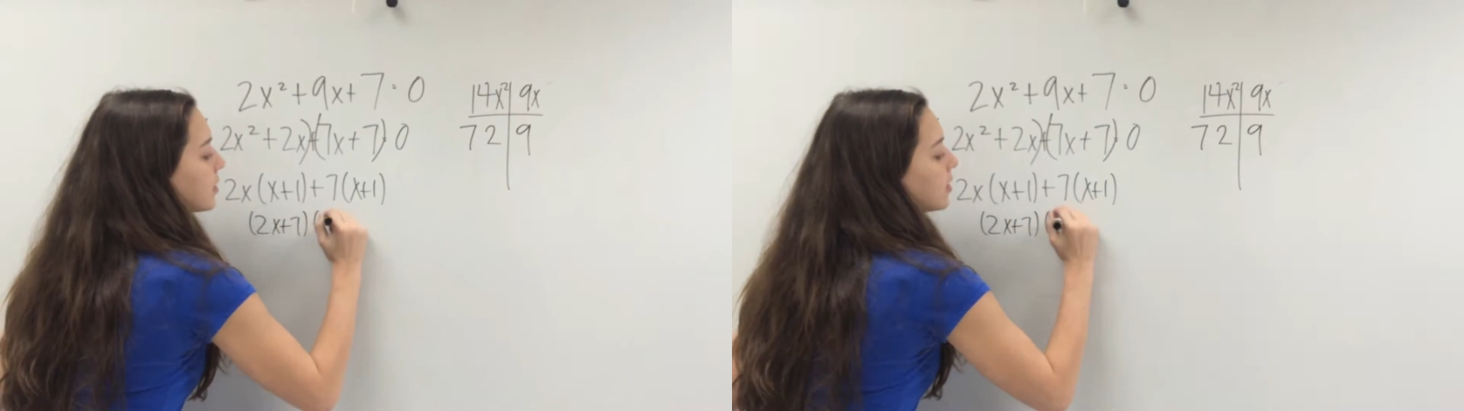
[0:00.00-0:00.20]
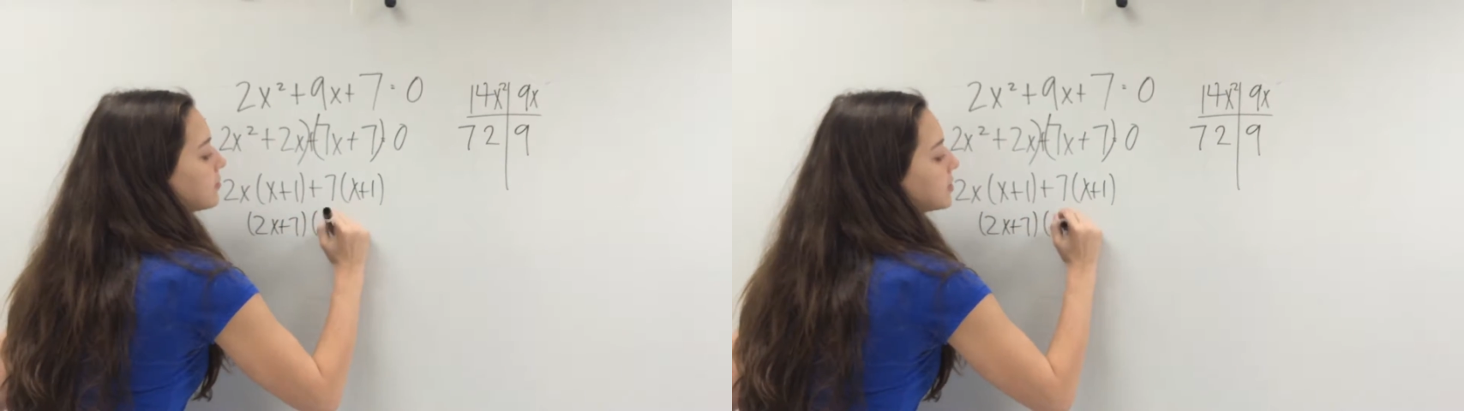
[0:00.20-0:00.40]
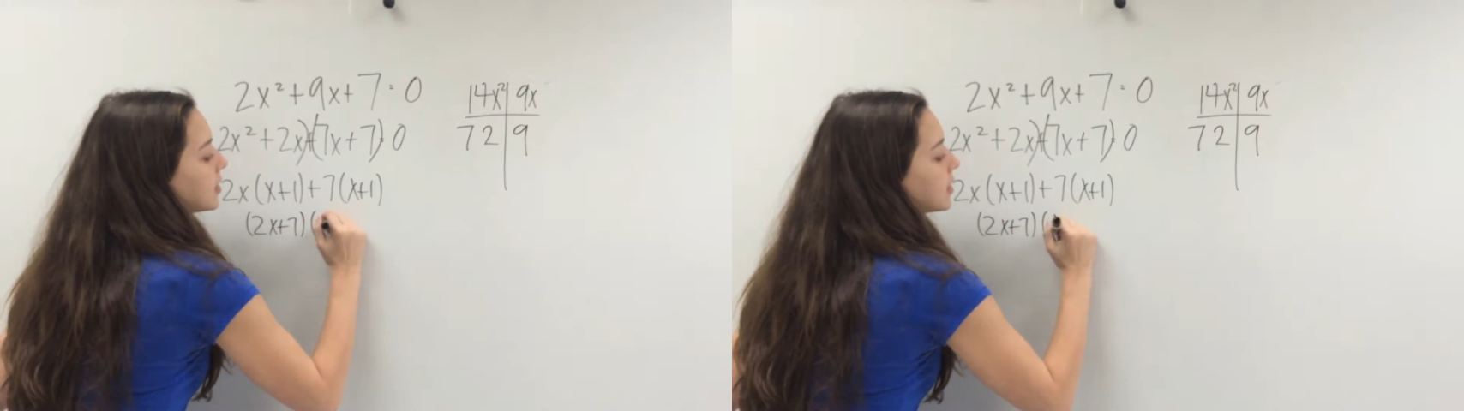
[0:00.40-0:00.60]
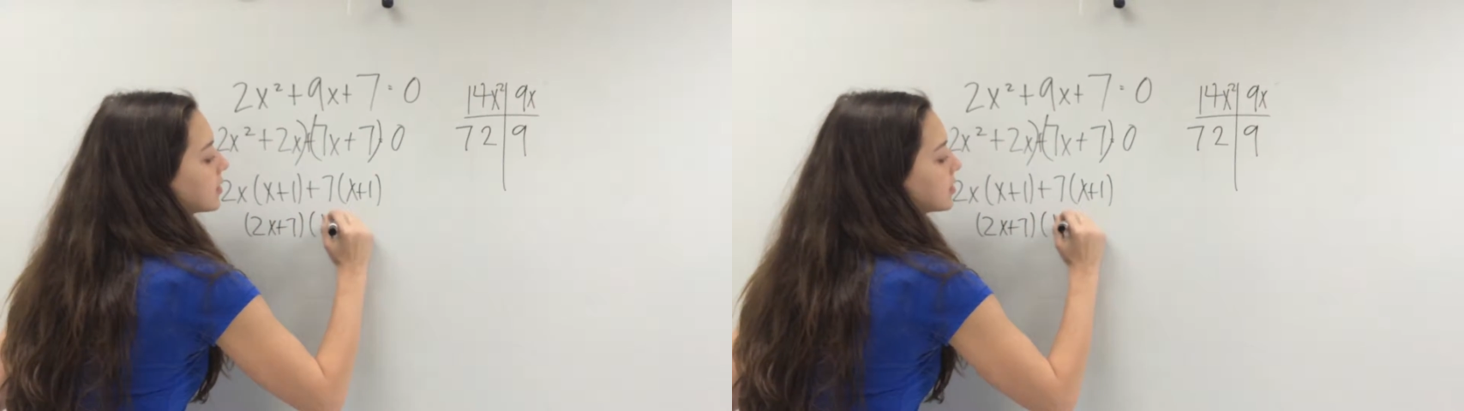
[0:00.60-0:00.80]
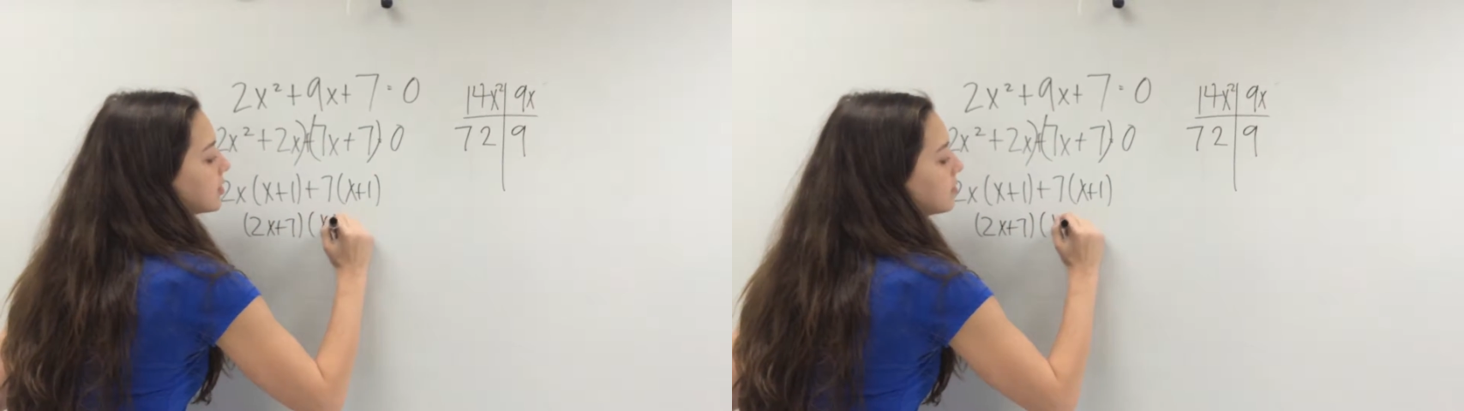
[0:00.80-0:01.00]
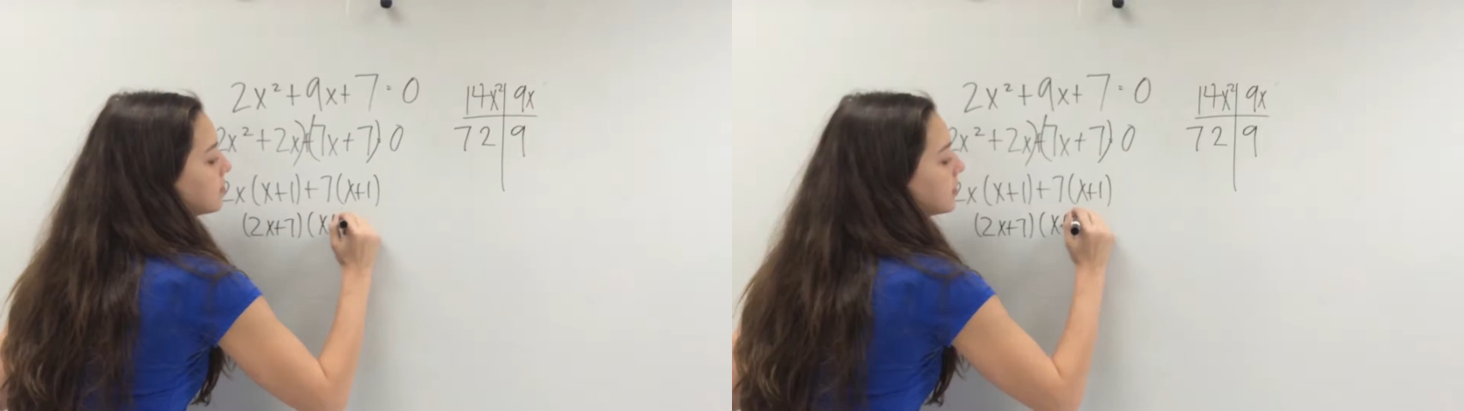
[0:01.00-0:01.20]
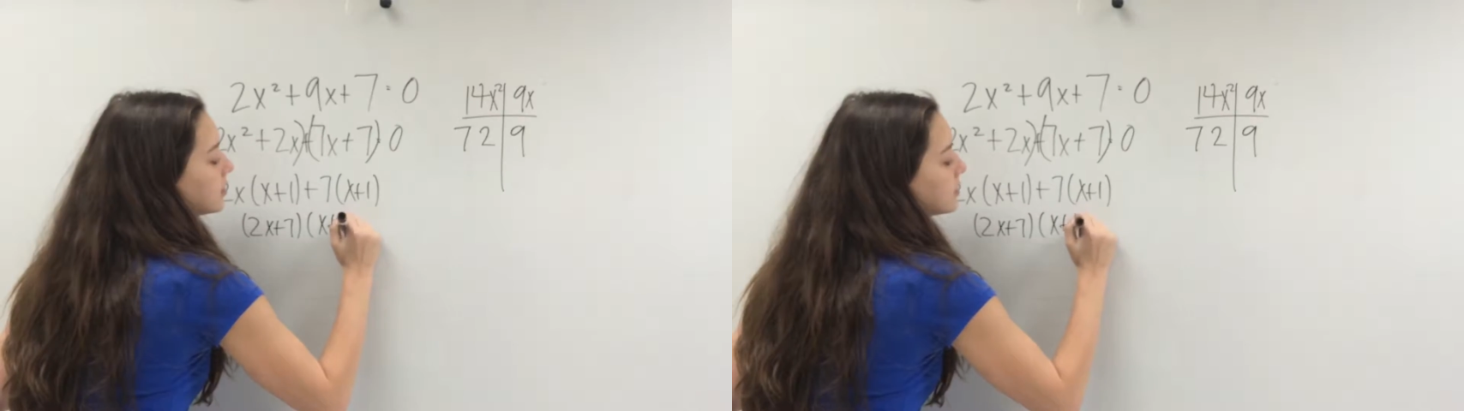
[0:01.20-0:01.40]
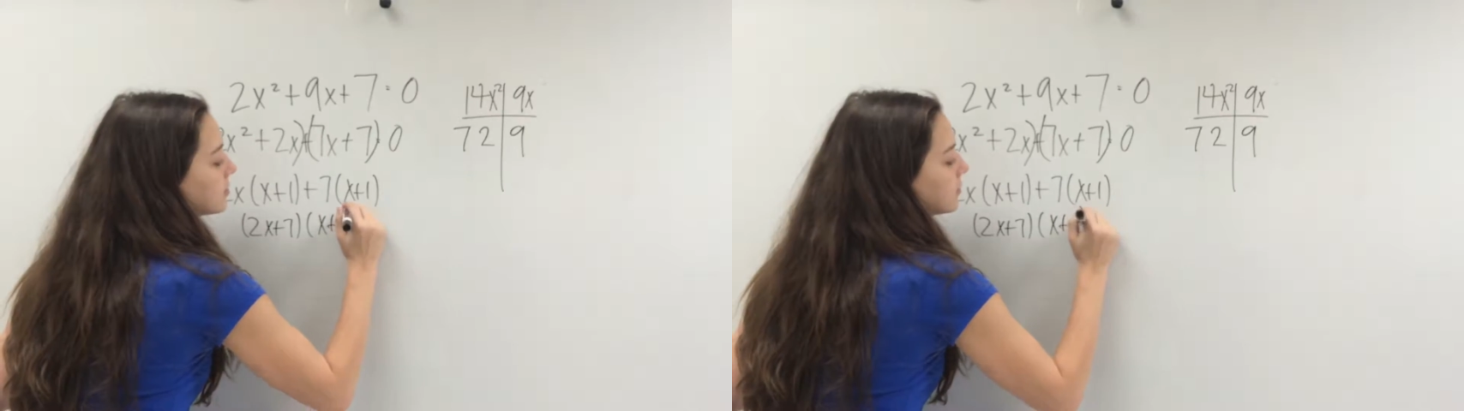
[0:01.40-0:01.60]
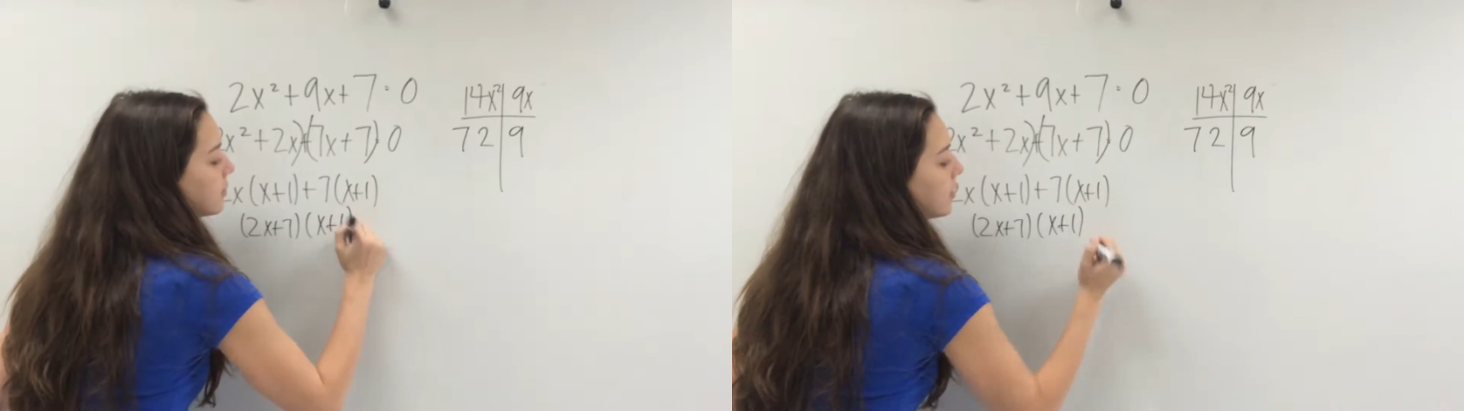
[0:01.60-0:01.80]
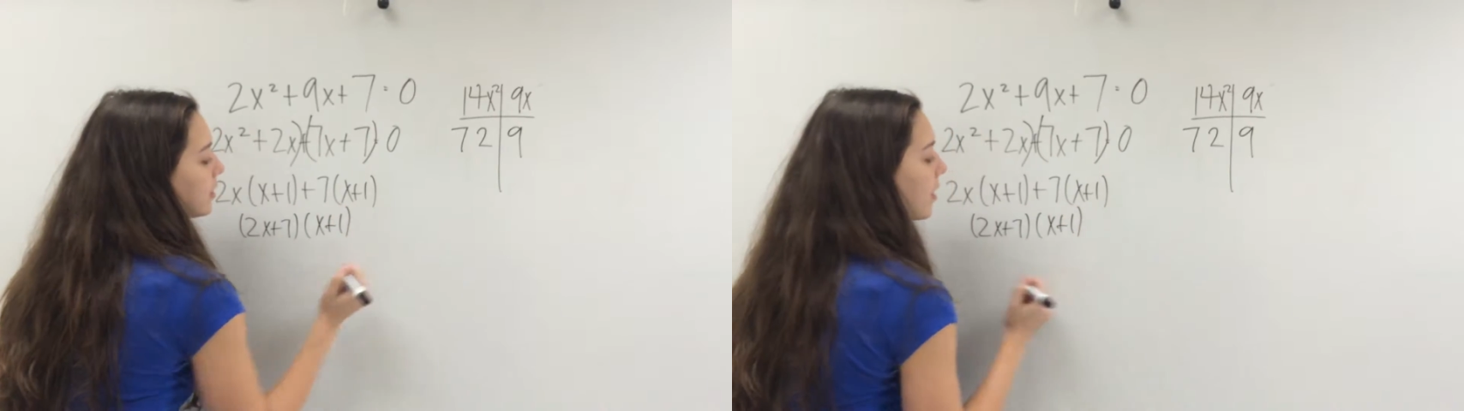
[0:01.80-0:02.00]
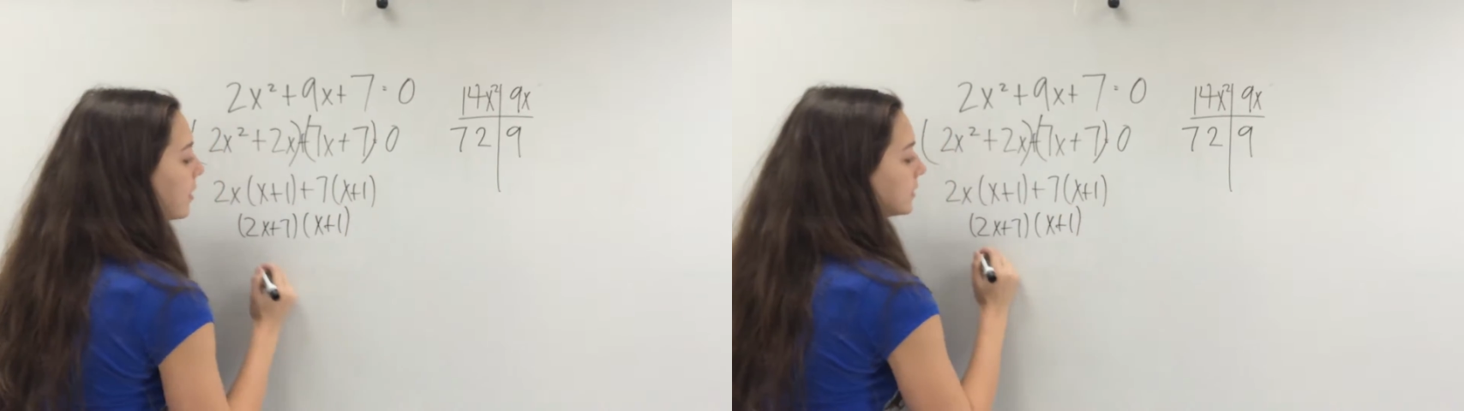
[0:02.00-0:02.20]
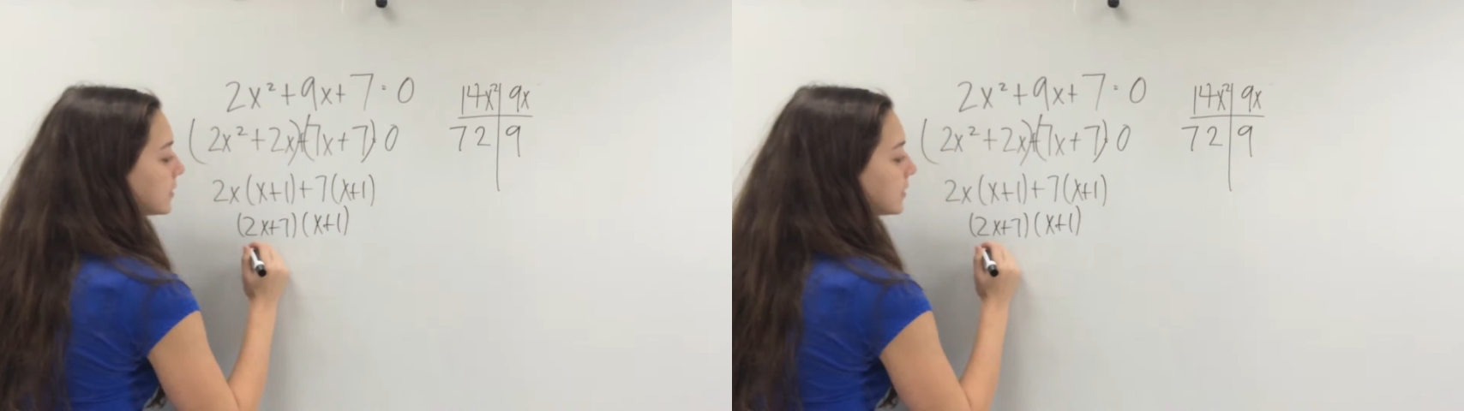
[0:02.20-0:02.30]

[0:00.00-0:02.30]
times x plus 1.